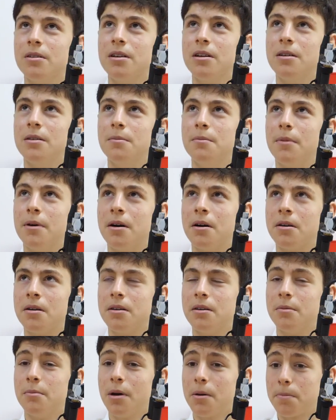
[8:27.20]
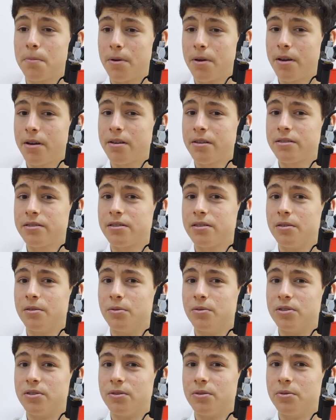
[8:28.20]
in my past, I
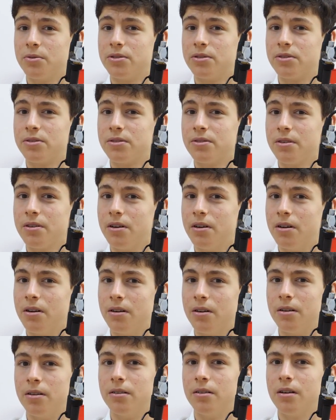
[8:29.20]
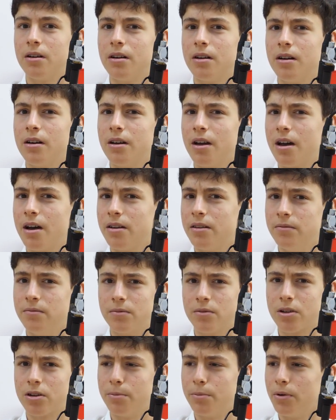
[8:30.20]
was always I had
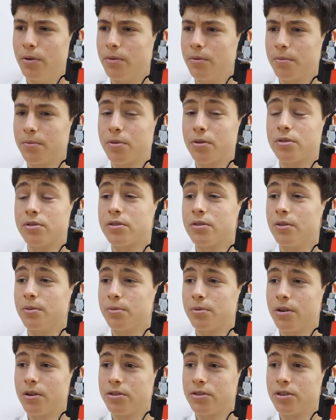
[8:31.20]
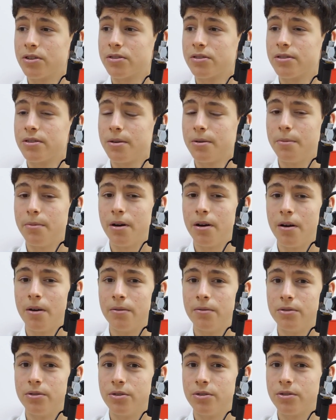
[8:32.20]
a couple personal projects
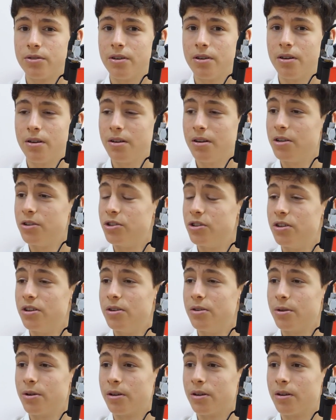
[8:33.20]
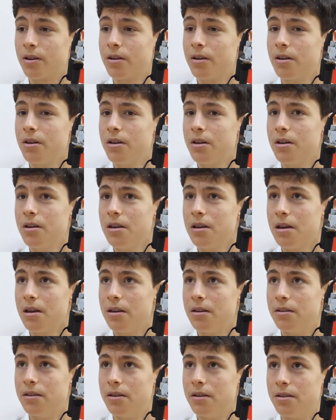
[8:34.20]
about just engineering
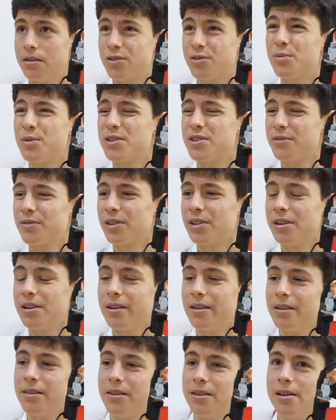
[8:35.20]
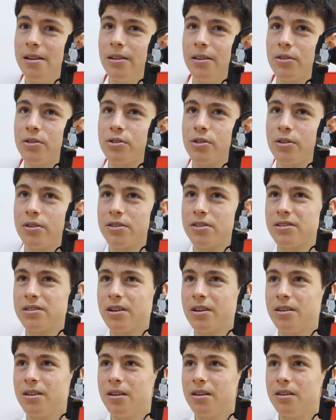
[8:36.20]
and specifically the electronics
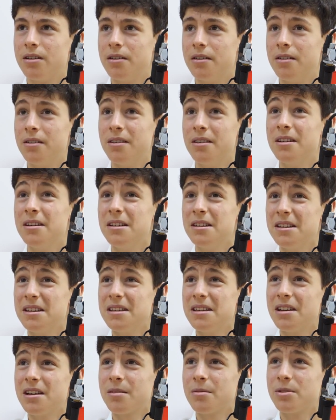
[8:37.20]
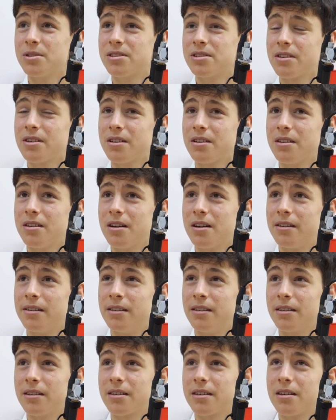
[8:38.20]
side. And yeah, I would say I
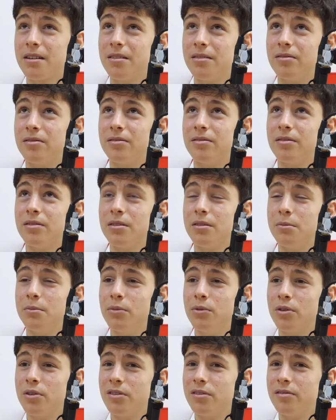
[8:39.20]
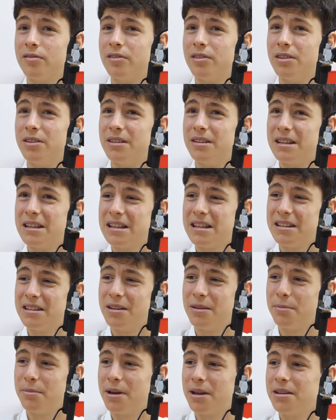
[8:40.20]
kind of more of an
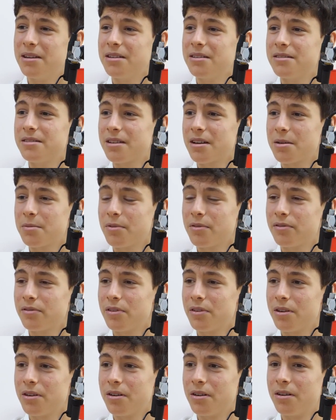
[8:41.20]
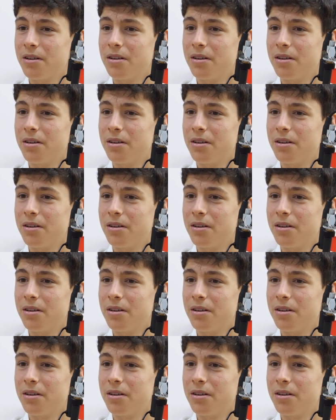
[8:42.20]
independent type of